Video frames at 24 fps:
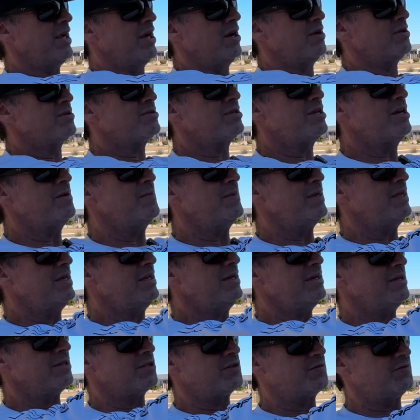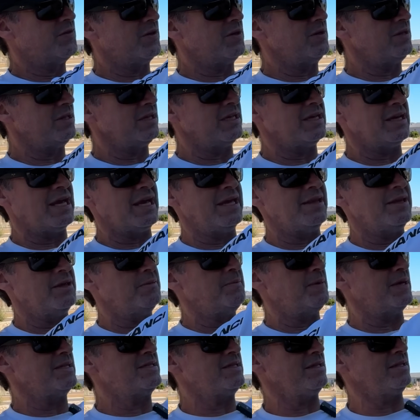air's coming in and it's funneling, and then
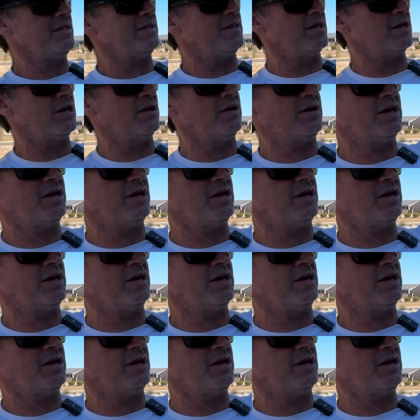basically the air